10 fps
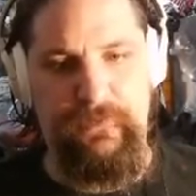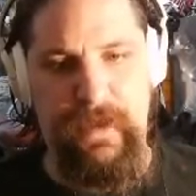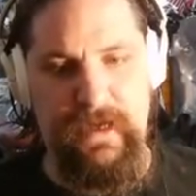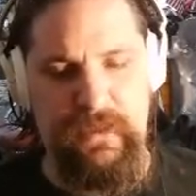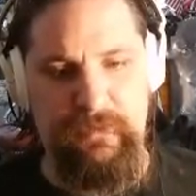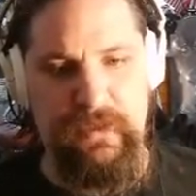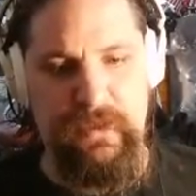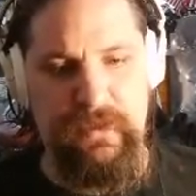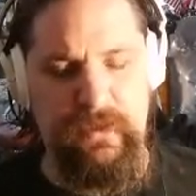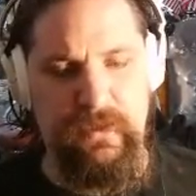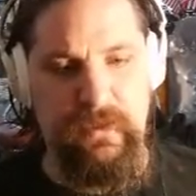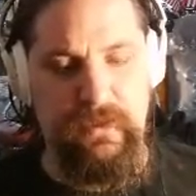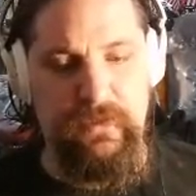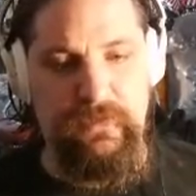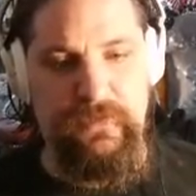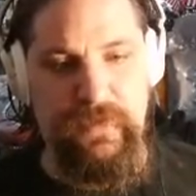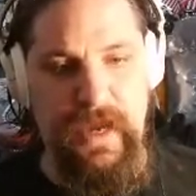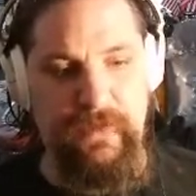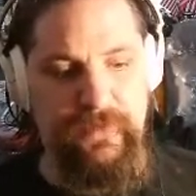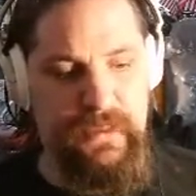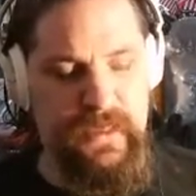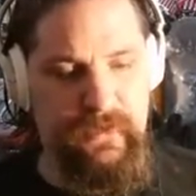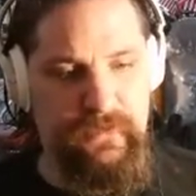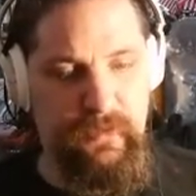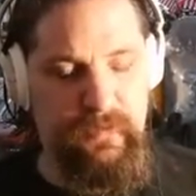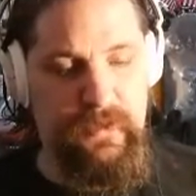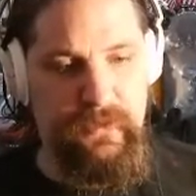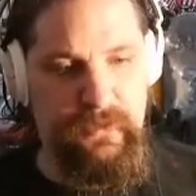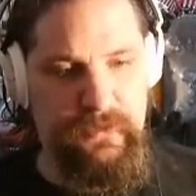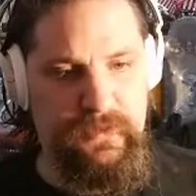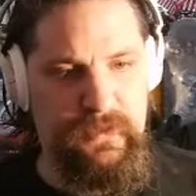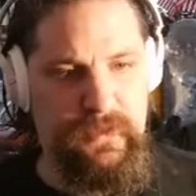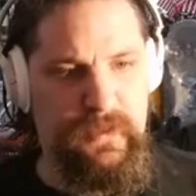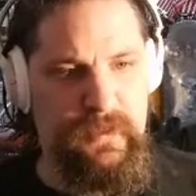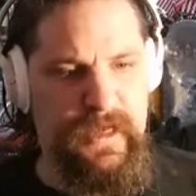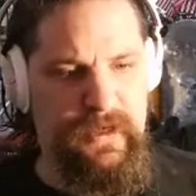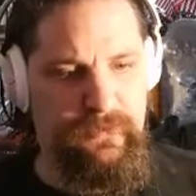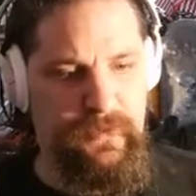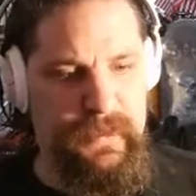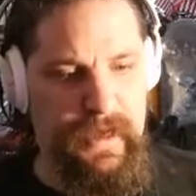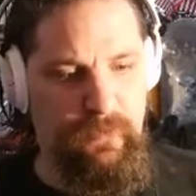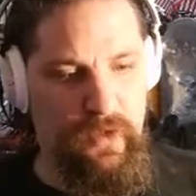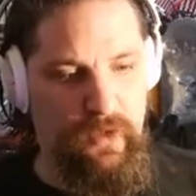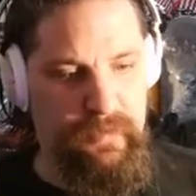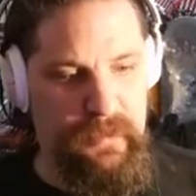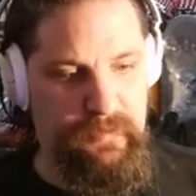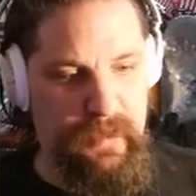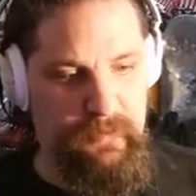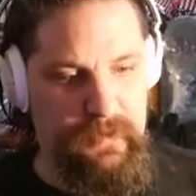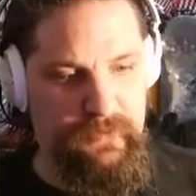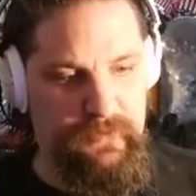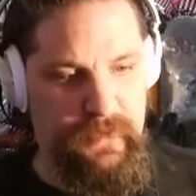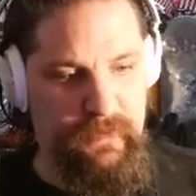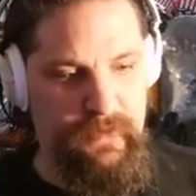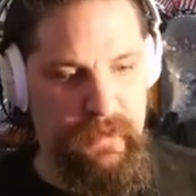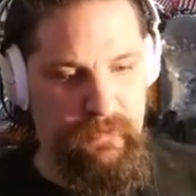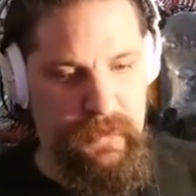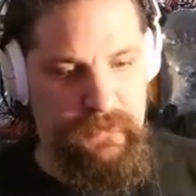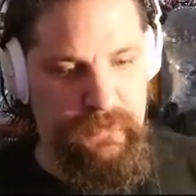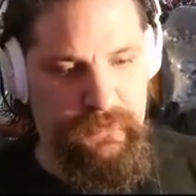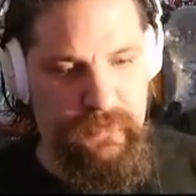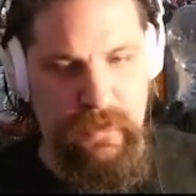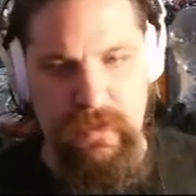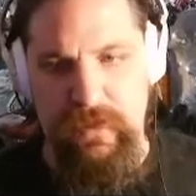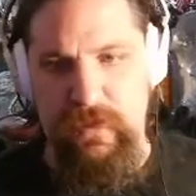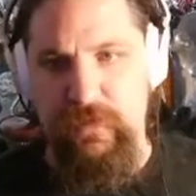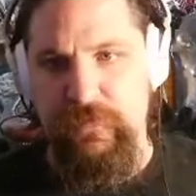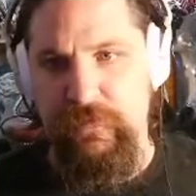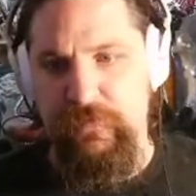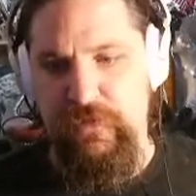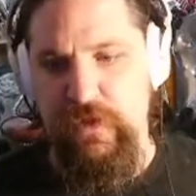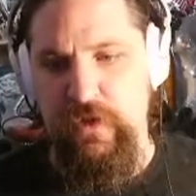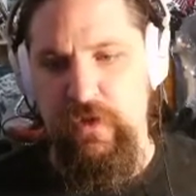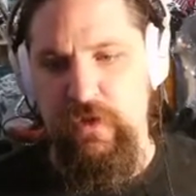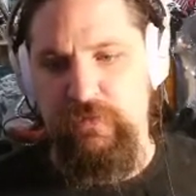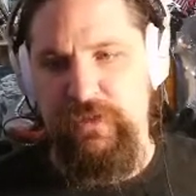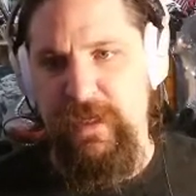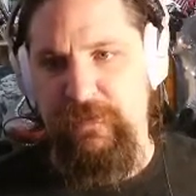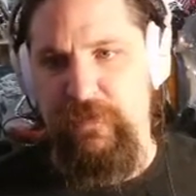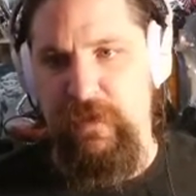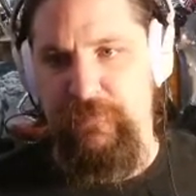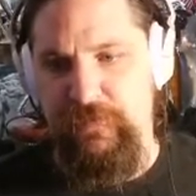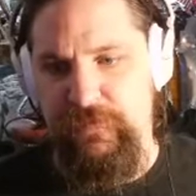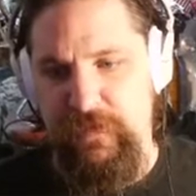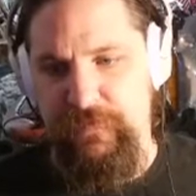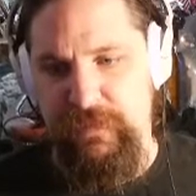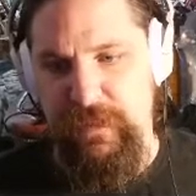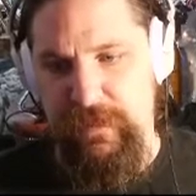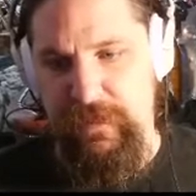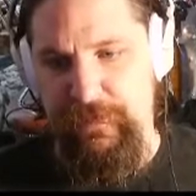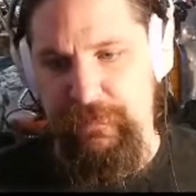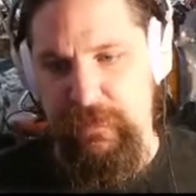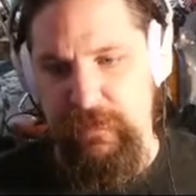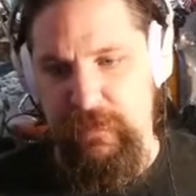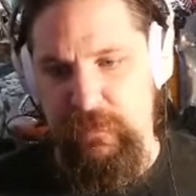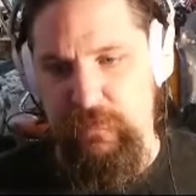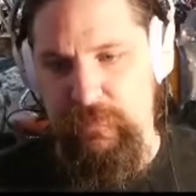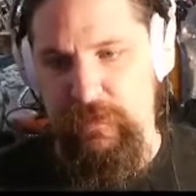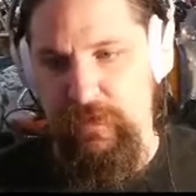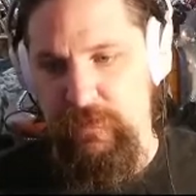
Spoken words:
In fact, I'm going to save in case I'm killed. I don't think I will be, but I'm going to save anyway, just so there's no chance I'll have to start the doggone thing all over again.